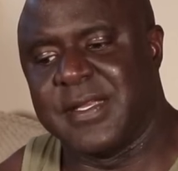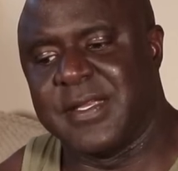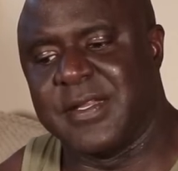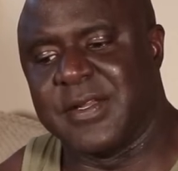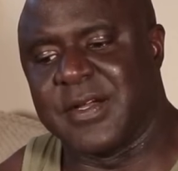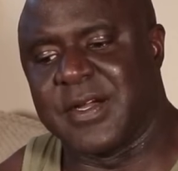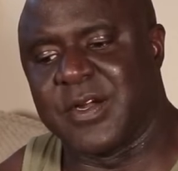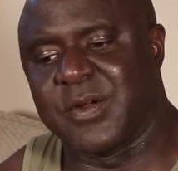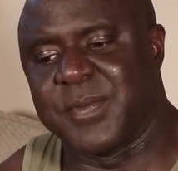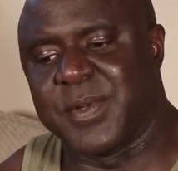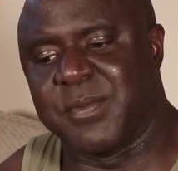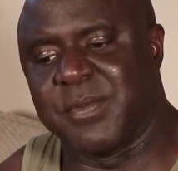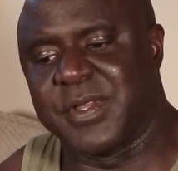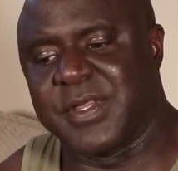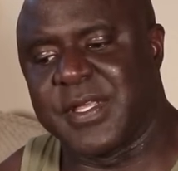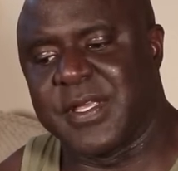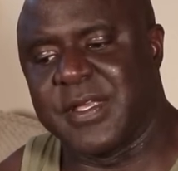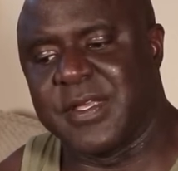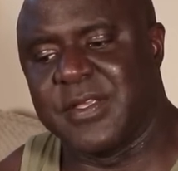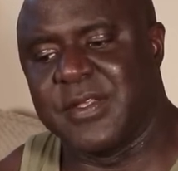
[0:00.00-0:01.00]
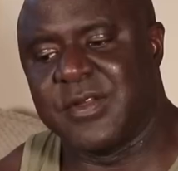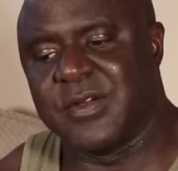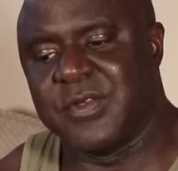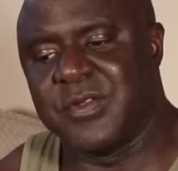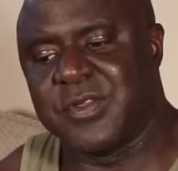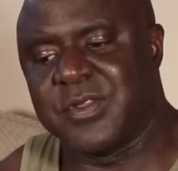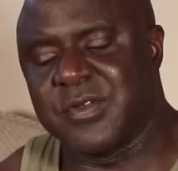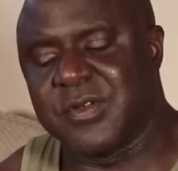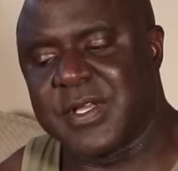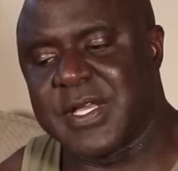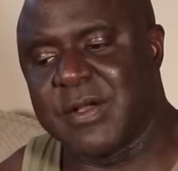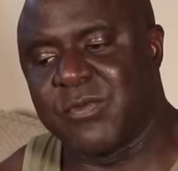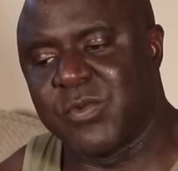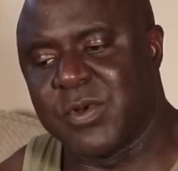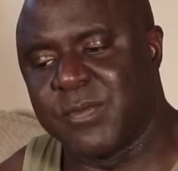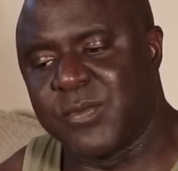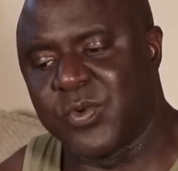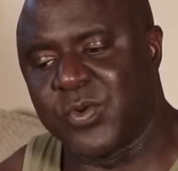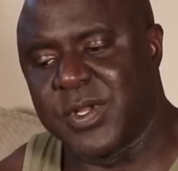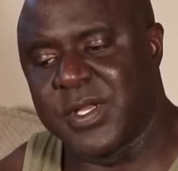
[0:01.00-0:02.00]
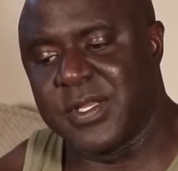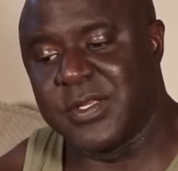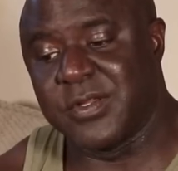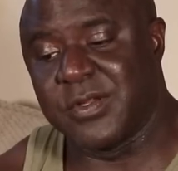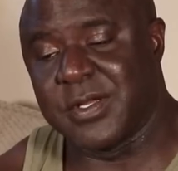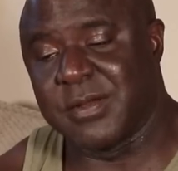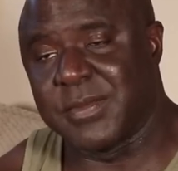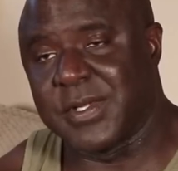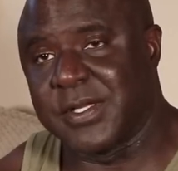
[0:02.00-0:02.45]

you know, I heard people say, you know, you still got one more in you.